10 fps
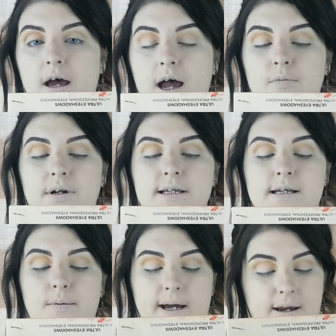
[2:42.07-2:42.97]
I'm really
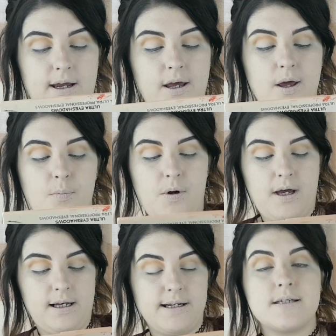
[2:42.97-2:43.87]
sad about it, but
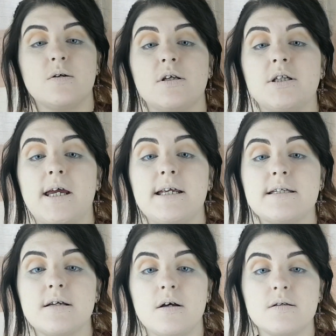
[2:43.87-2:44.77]
at least all the
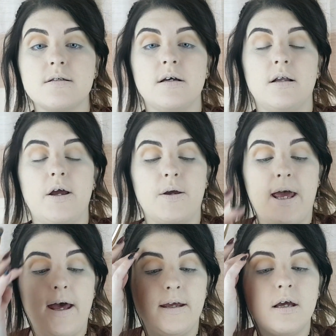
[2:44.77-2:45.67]
shades are still
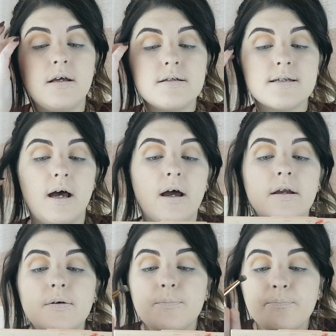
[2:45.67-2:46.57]
okay inside.